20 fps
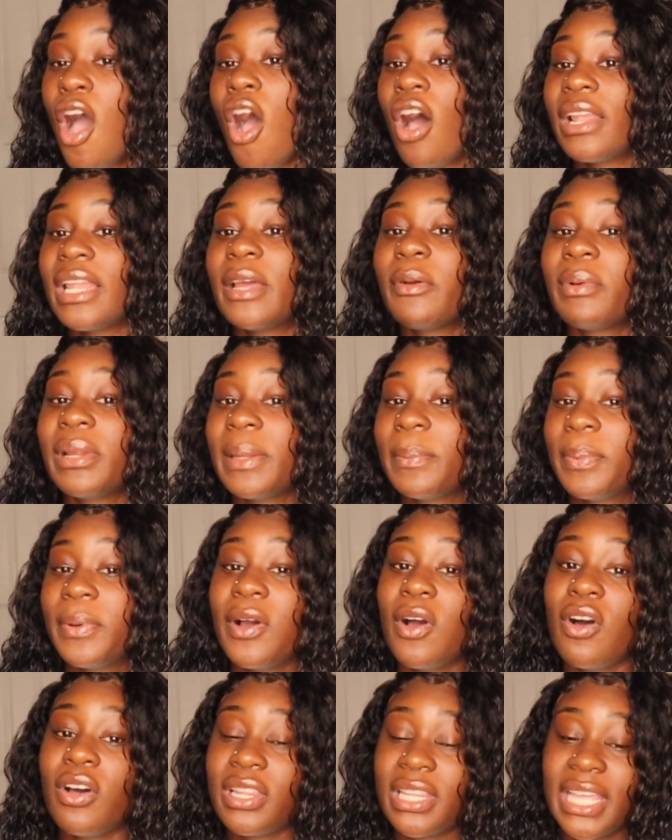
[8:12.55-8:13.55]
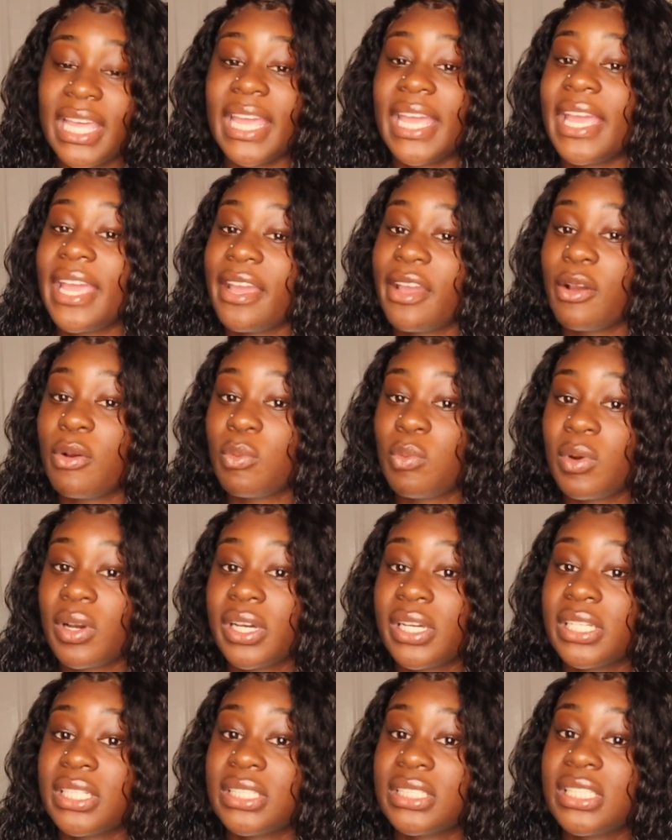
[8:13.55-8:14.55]
All I really put on the hair
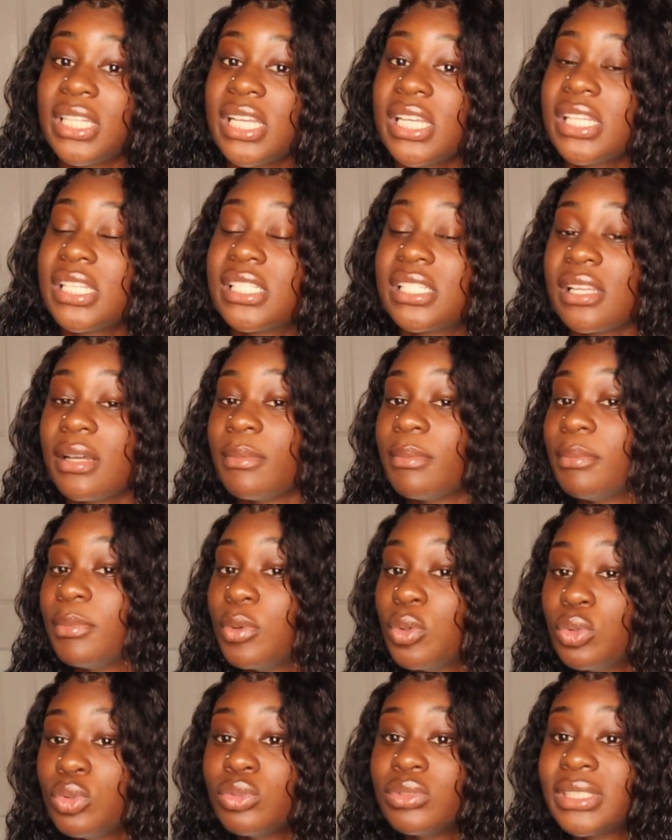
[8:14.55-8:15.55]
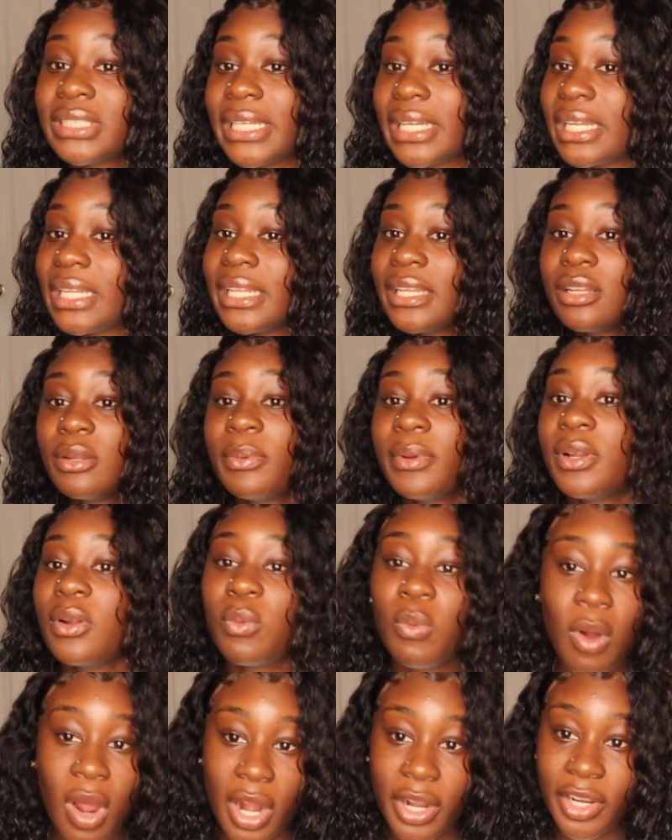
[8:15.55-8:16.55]
was some mousse and a little bit
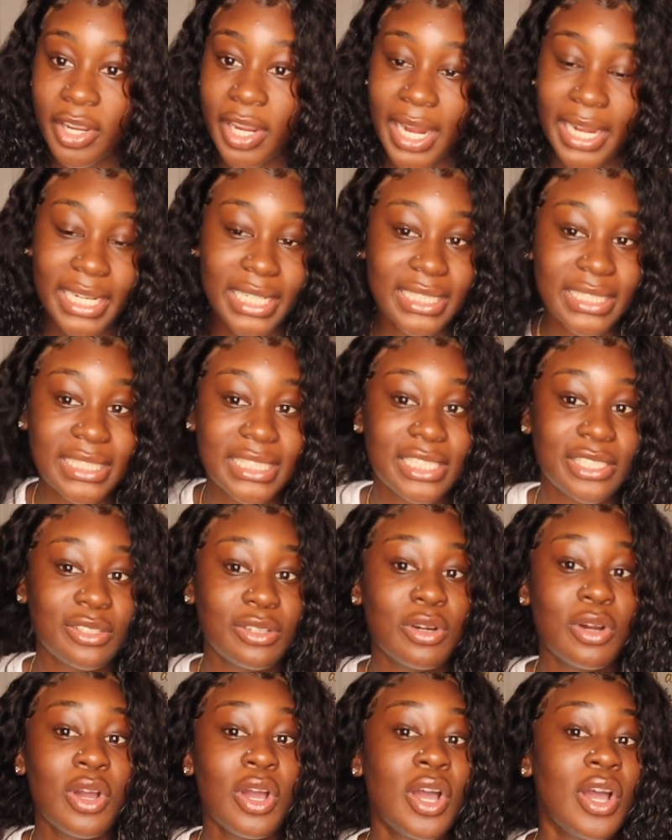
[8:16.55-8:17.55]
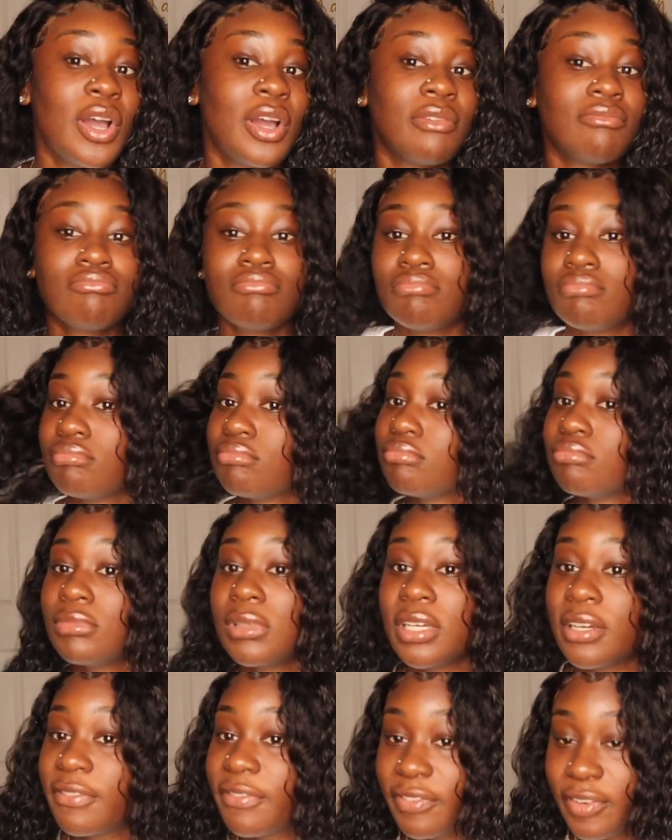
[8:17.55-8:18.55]
of water. And it still
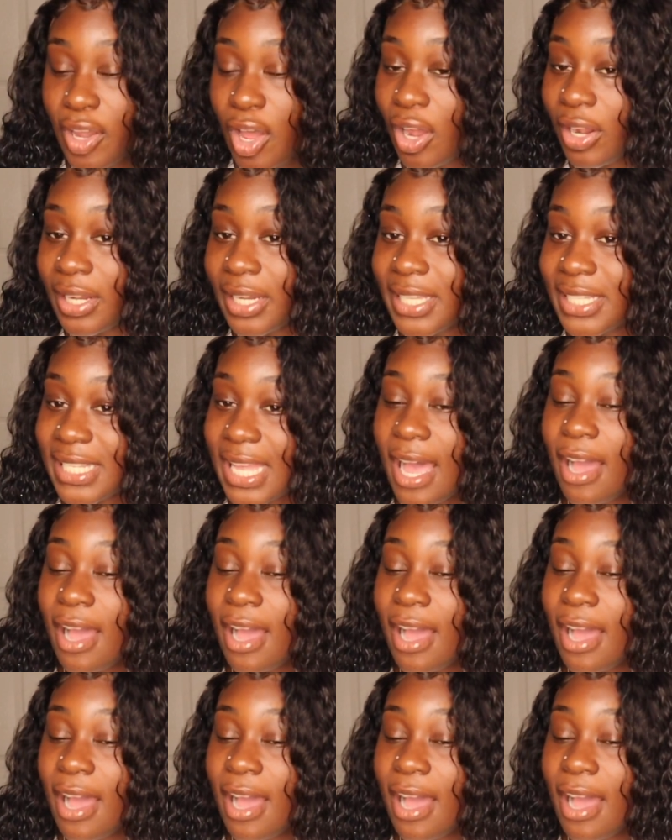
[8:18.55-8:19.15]
looked flawless.